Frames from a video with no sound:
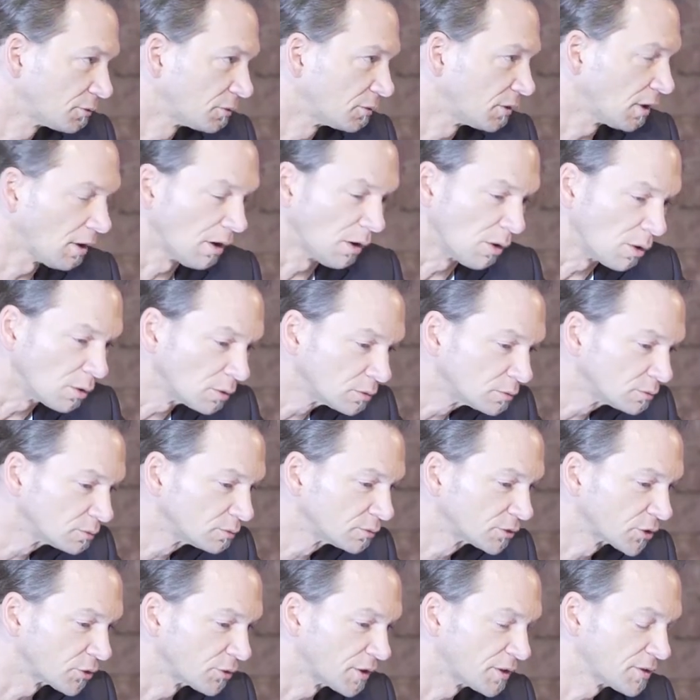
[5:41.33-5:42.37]
now.
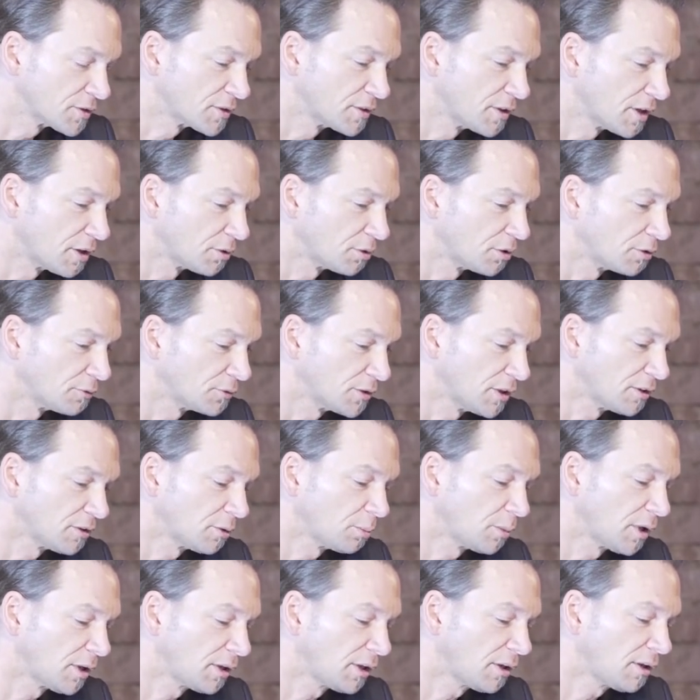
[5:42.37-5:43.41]
So that's the area of data
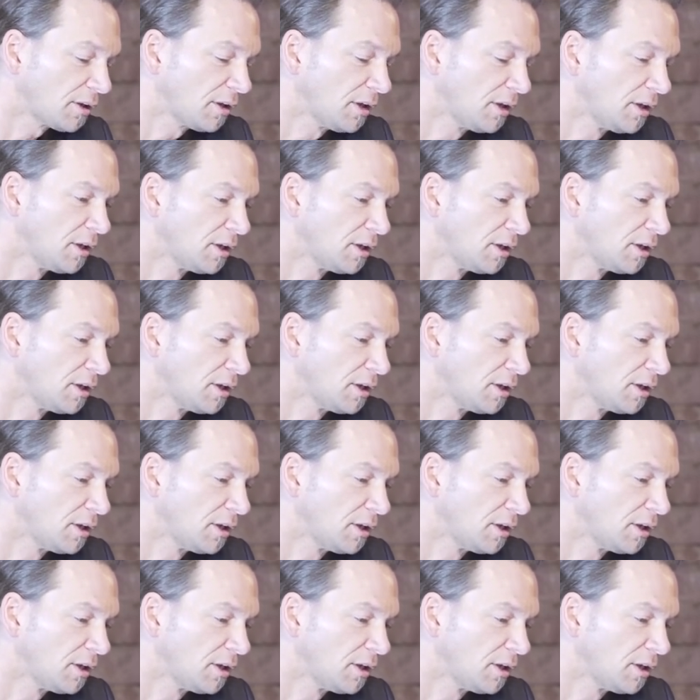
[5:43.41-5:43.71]
mining.